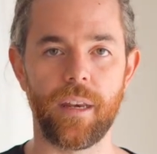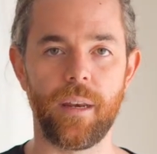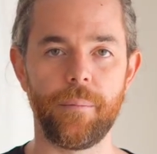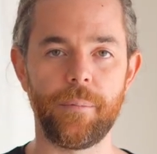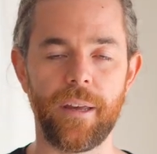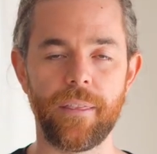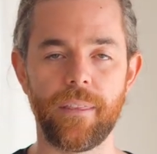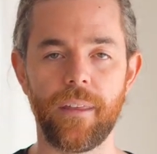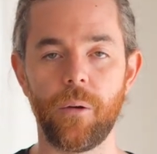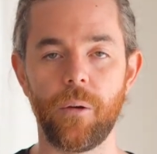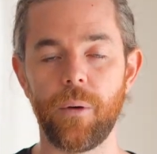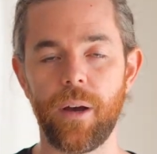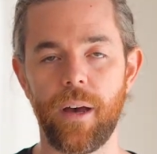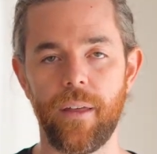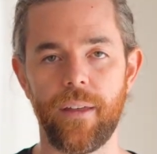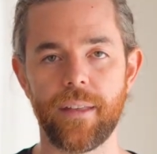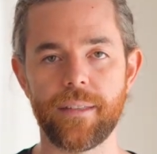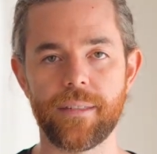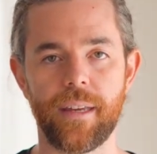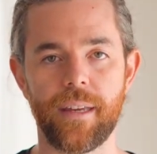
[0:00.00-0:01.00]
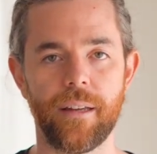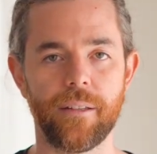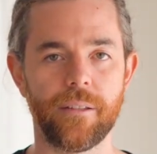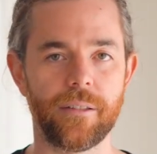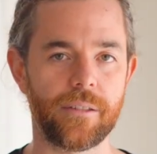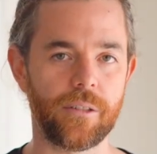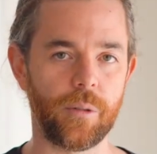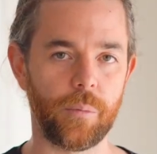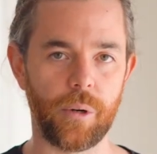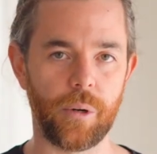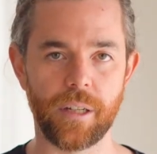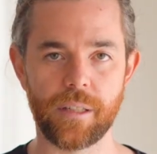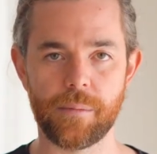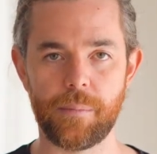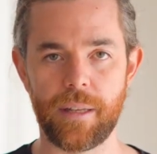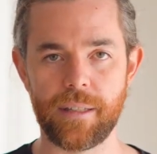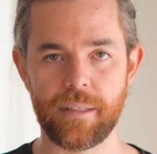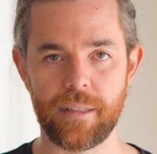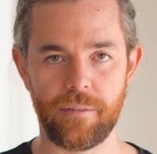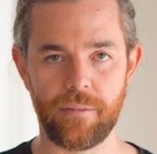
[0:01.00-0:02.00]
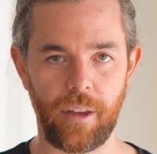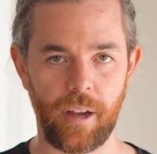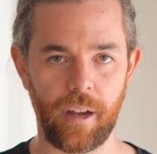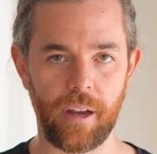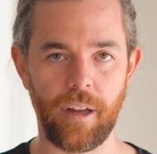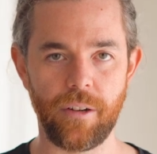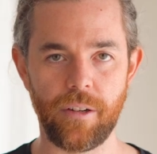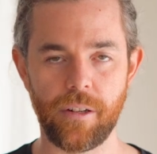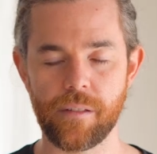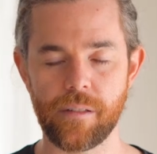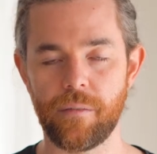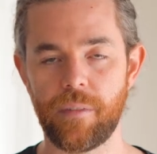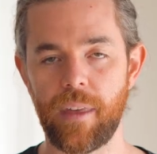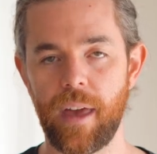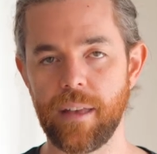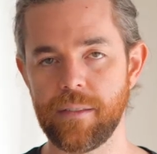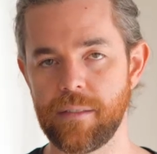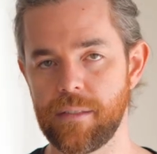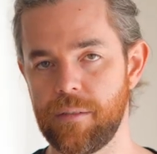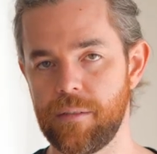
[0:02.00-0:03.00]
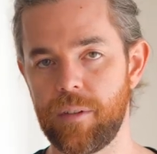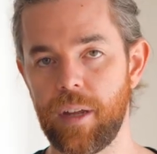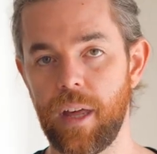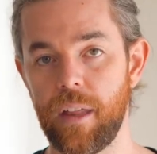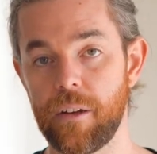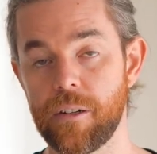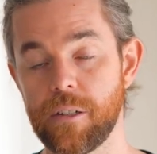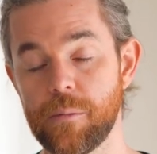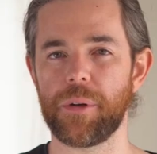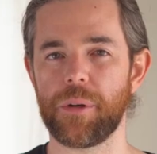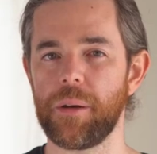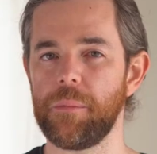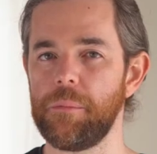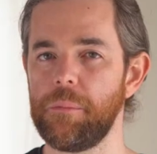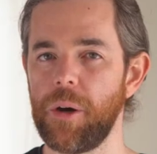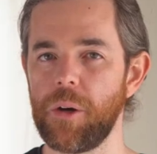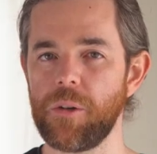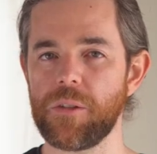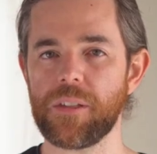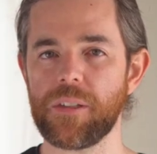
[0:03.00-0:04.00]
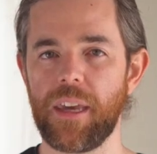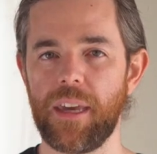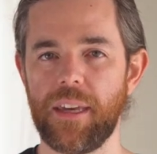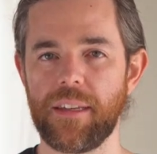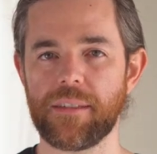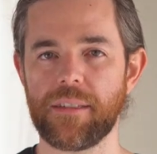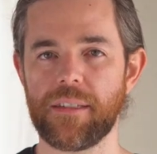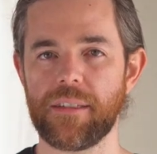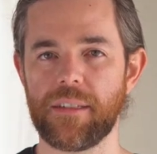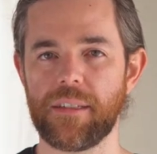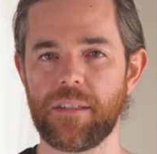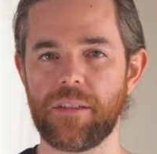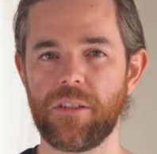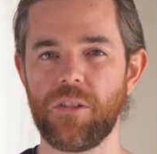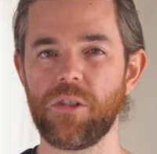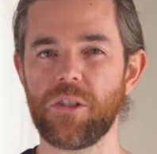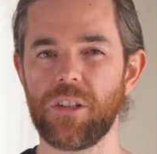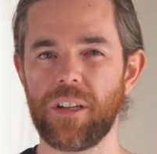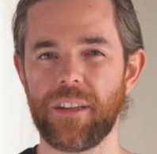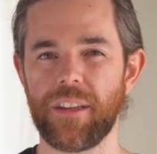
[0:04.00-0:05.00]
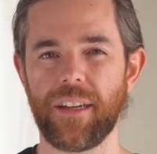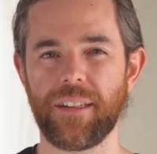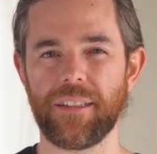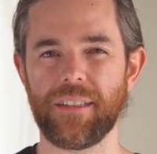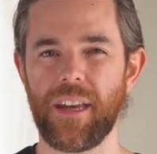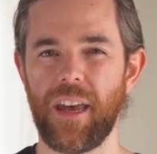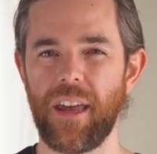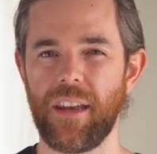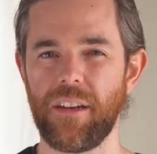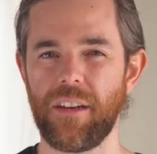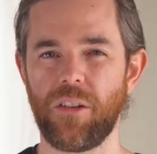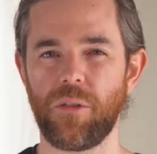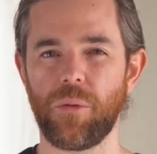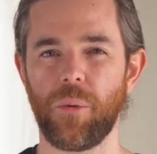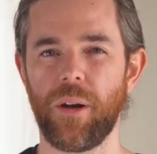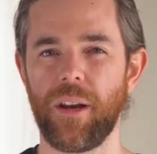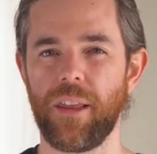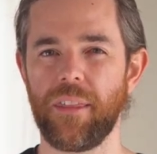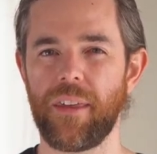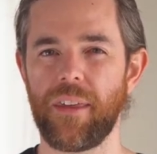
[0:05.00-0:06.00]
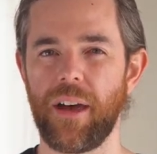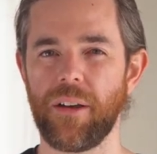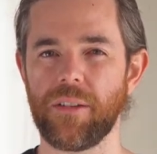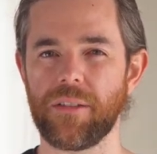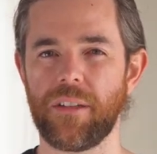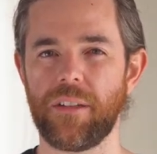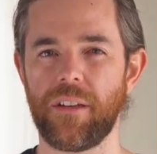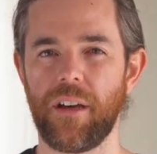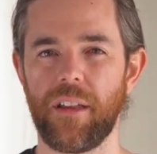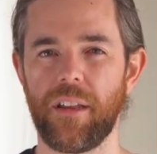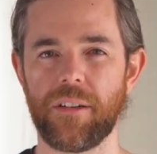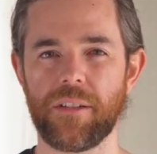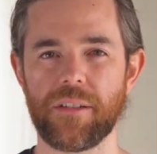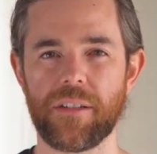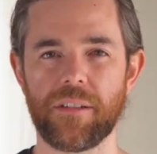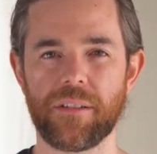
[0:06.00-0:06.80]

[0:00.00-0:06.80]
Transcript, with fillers: And you might think, wow, that sounds super expensive, like hundreds of thousands of dollars. But in most cases, it's usually like ten to $20,000.